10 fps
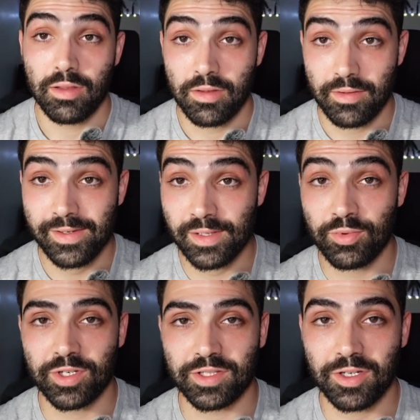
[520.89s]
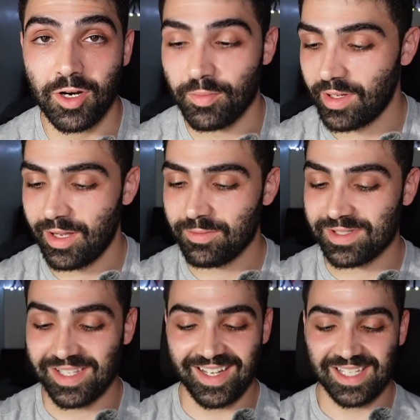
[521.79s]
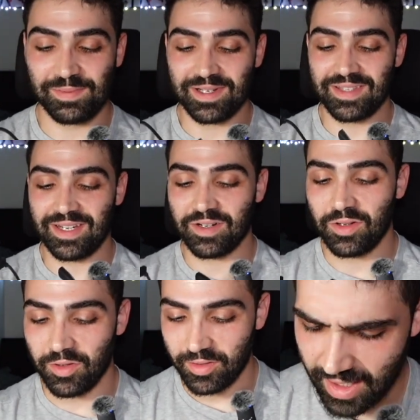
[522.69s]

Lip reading: These are pretty dope. I was not expecting that at all.